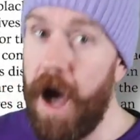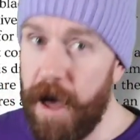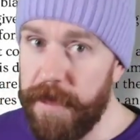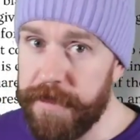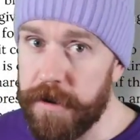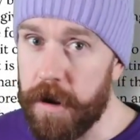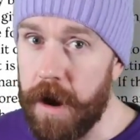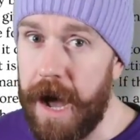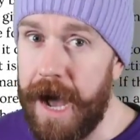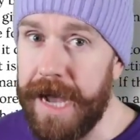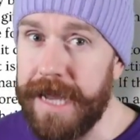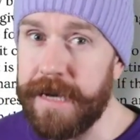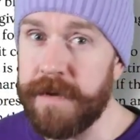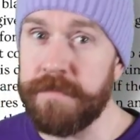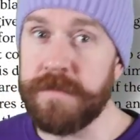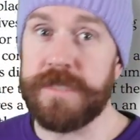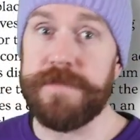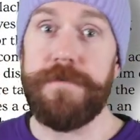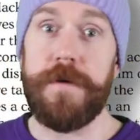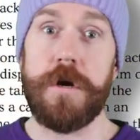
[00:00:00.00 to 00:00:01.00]
other
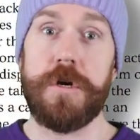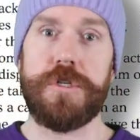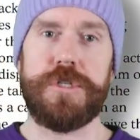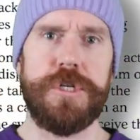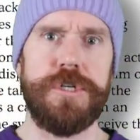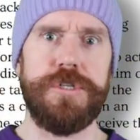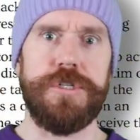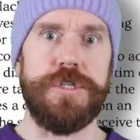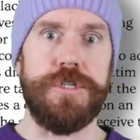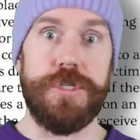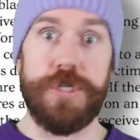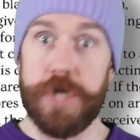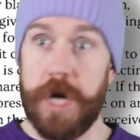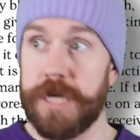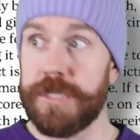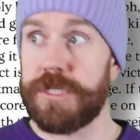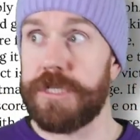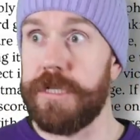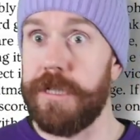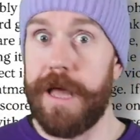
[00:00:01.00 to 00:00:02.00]
items function
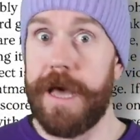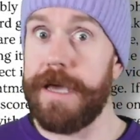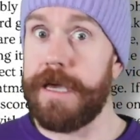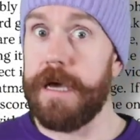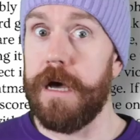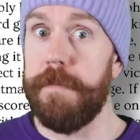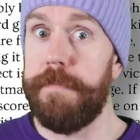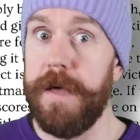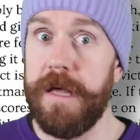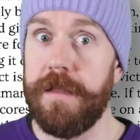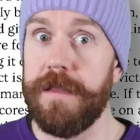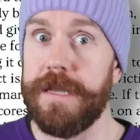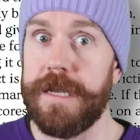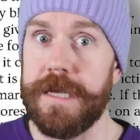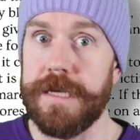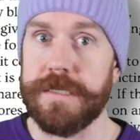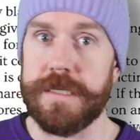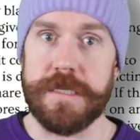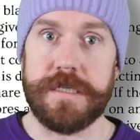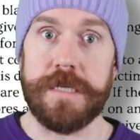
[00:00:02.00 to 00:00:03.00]
just like
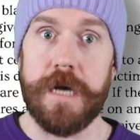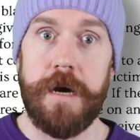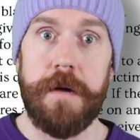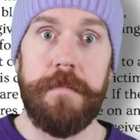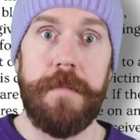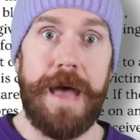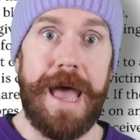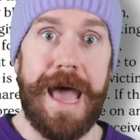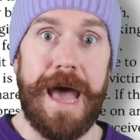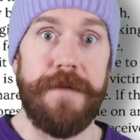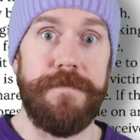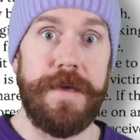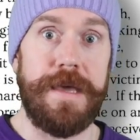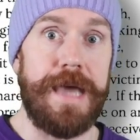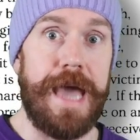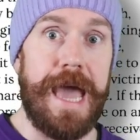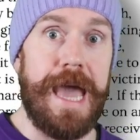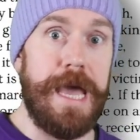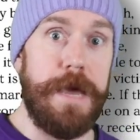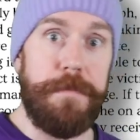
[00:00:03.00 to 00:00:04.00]
abilities, some
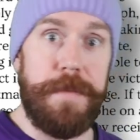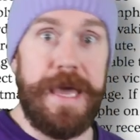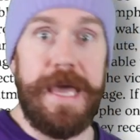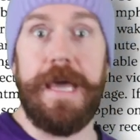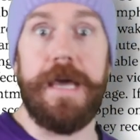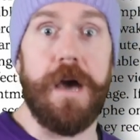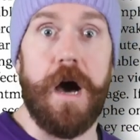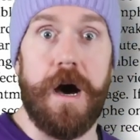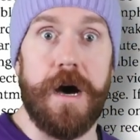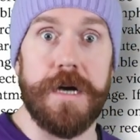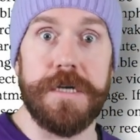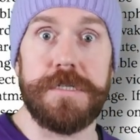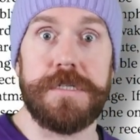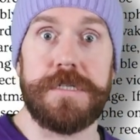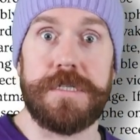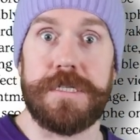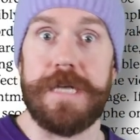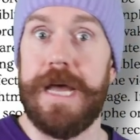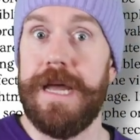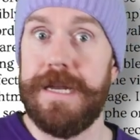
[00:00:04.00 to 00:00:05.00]
having AP
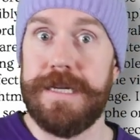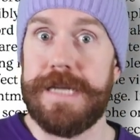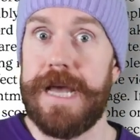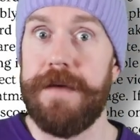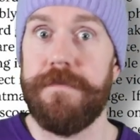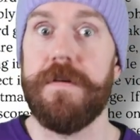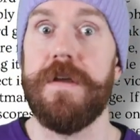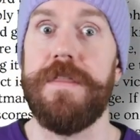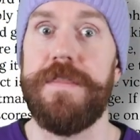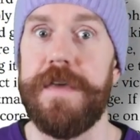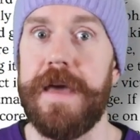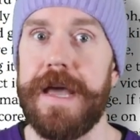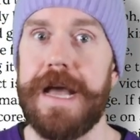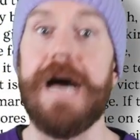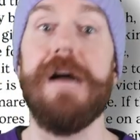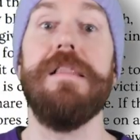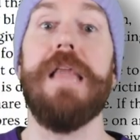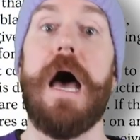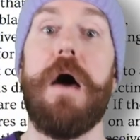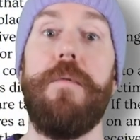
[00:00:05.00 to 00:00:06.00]
costs and everything,
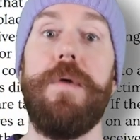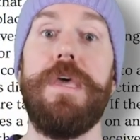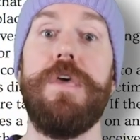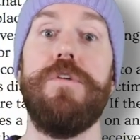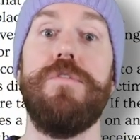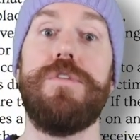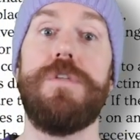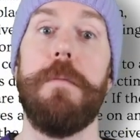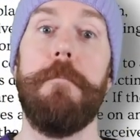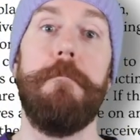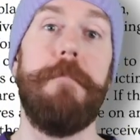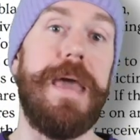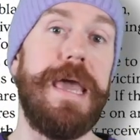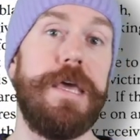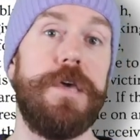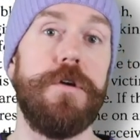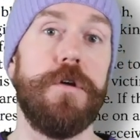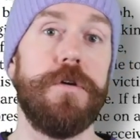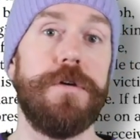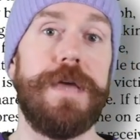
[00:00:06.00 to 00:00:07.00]
allowing you to
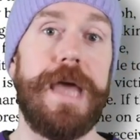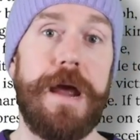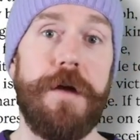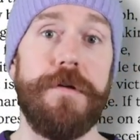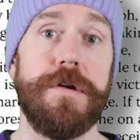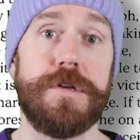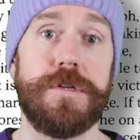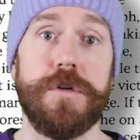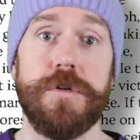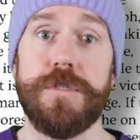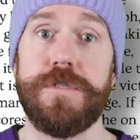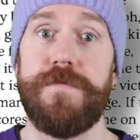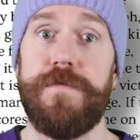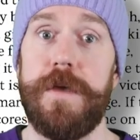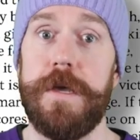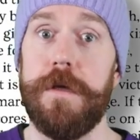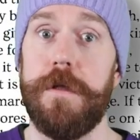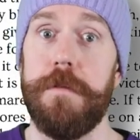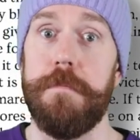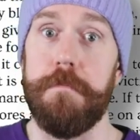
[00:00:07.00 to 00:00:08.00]
make your characters
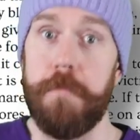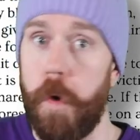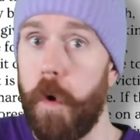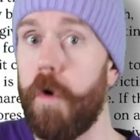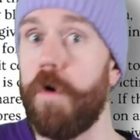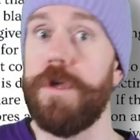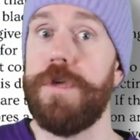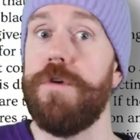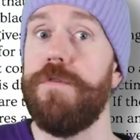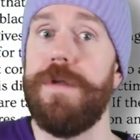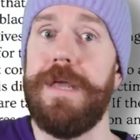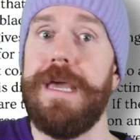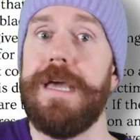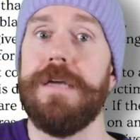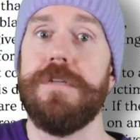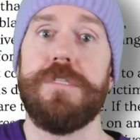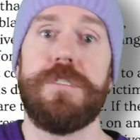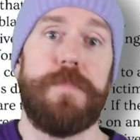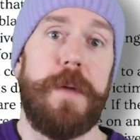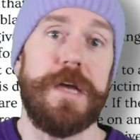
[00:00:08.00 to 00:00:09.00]
feel more unique
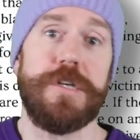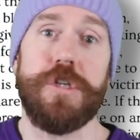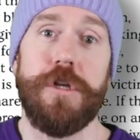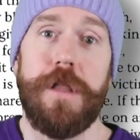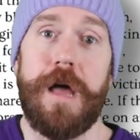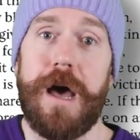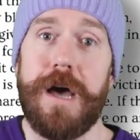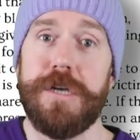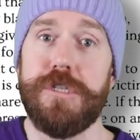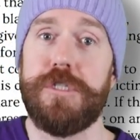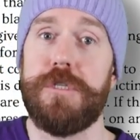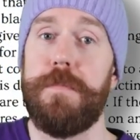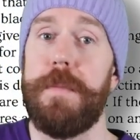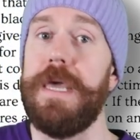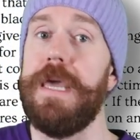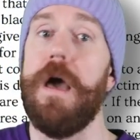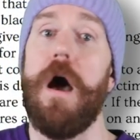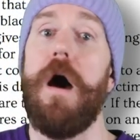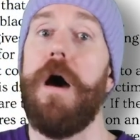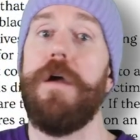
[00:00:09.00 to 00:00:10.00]
and specialized
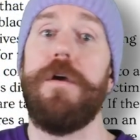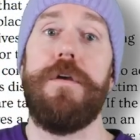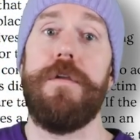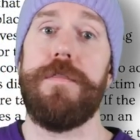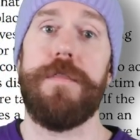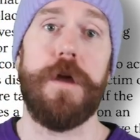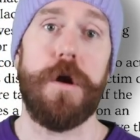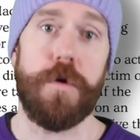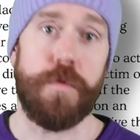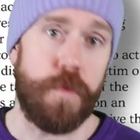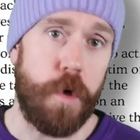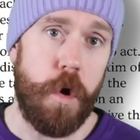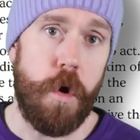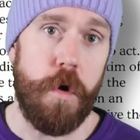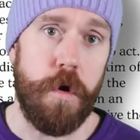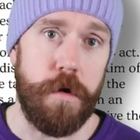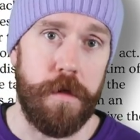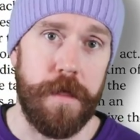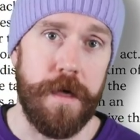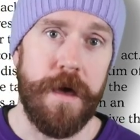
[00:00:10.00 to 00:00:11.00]
beyond their
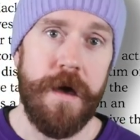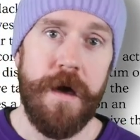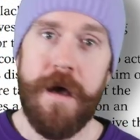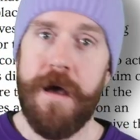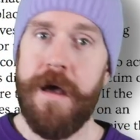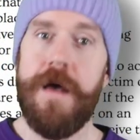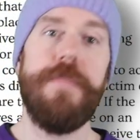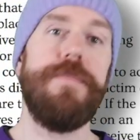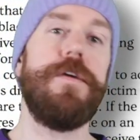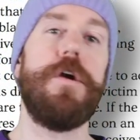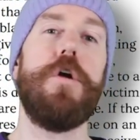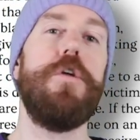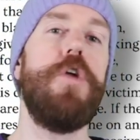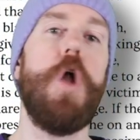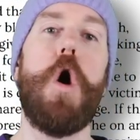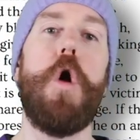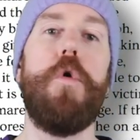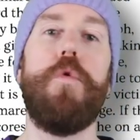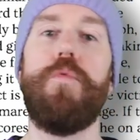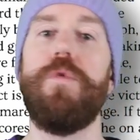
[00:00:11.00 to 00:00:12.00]
role. There are
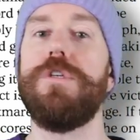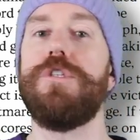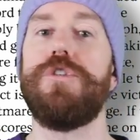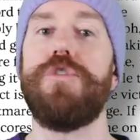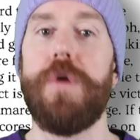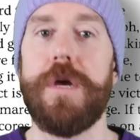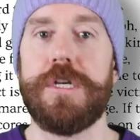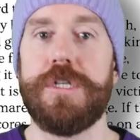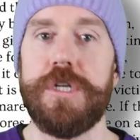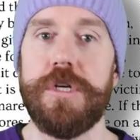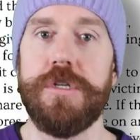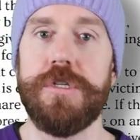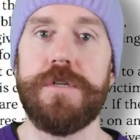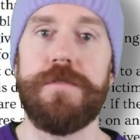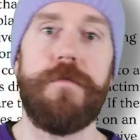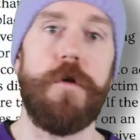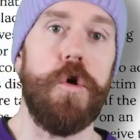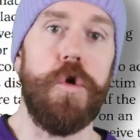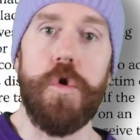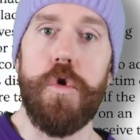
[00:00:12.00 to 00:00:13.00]
no restrictions
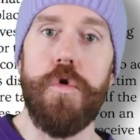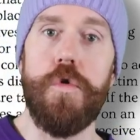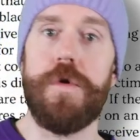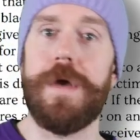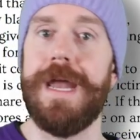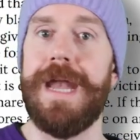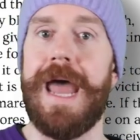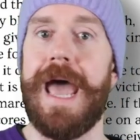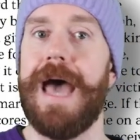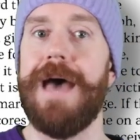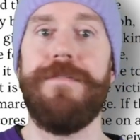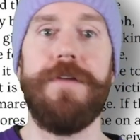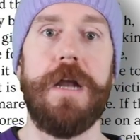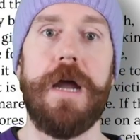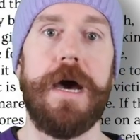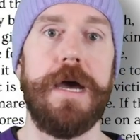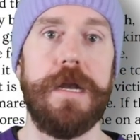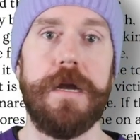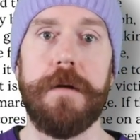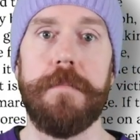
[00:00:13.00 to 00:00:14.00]
for who can have an
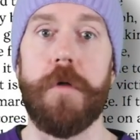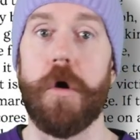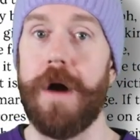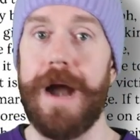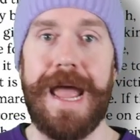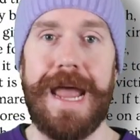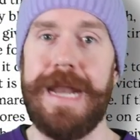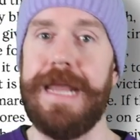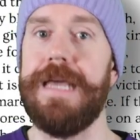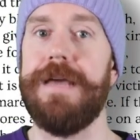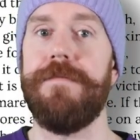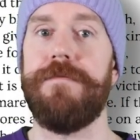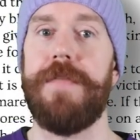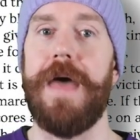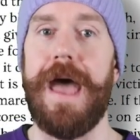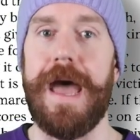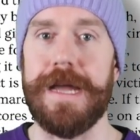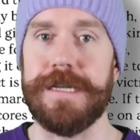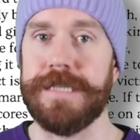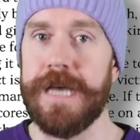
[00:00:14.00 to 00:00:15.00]
item or any of
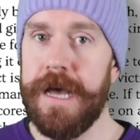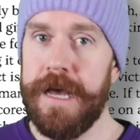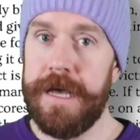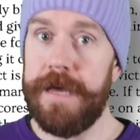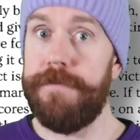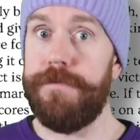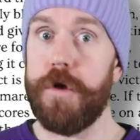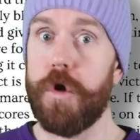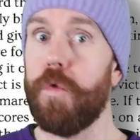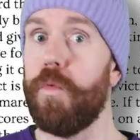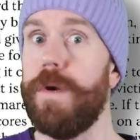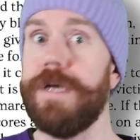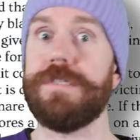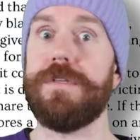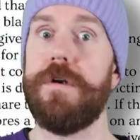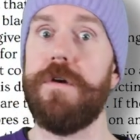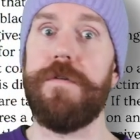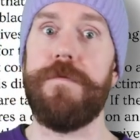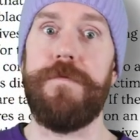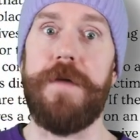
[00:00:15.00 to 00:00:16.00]
that. If your
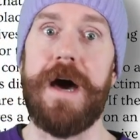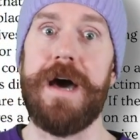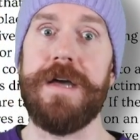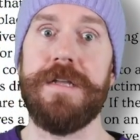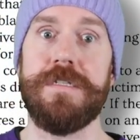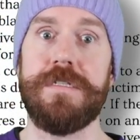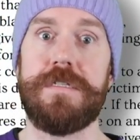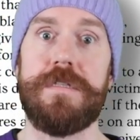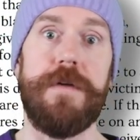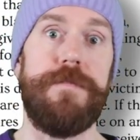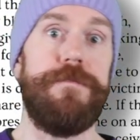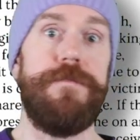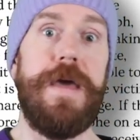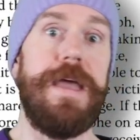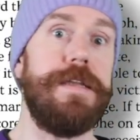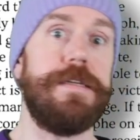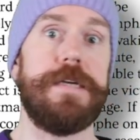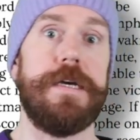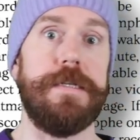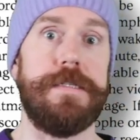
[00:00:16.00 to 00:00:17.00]
wizard finds the
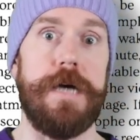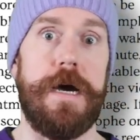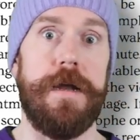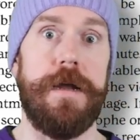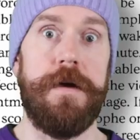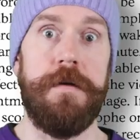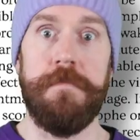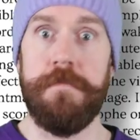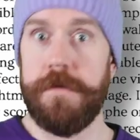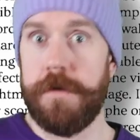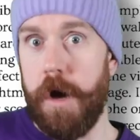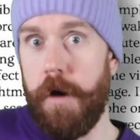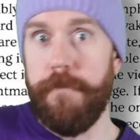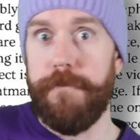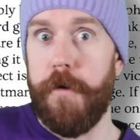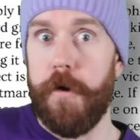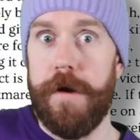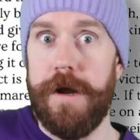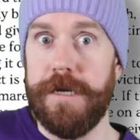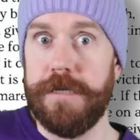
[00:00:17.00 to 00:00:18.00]
Fate Katana, go
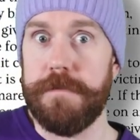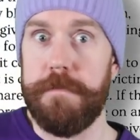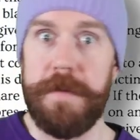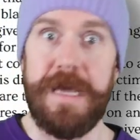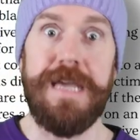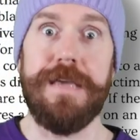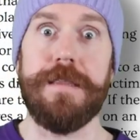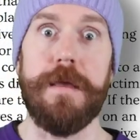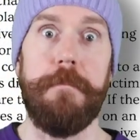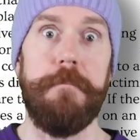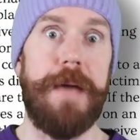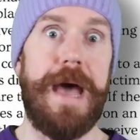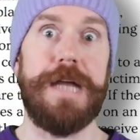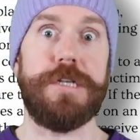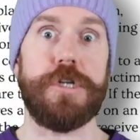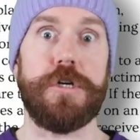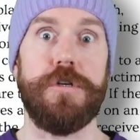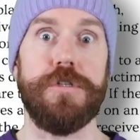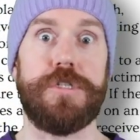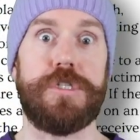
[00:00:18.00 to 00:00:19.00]
for it. Be the
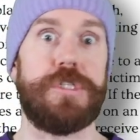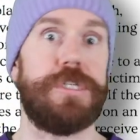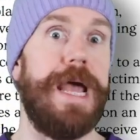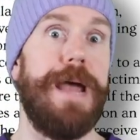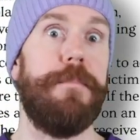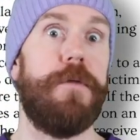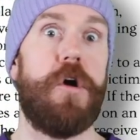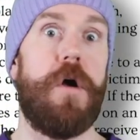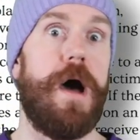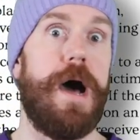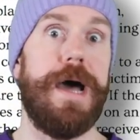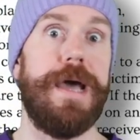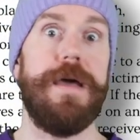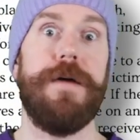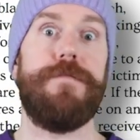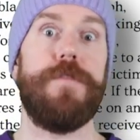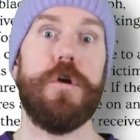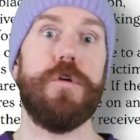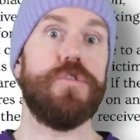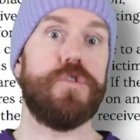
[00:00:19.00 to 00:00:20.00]
magical samurai
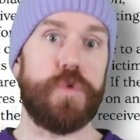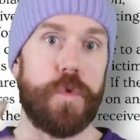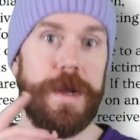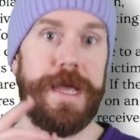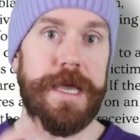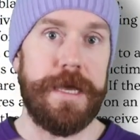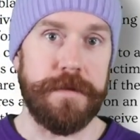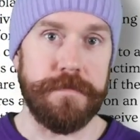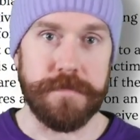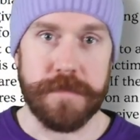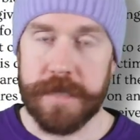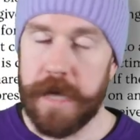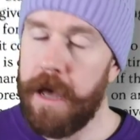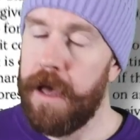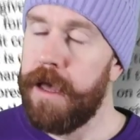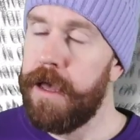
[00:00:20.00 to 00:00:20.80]
of your dreams.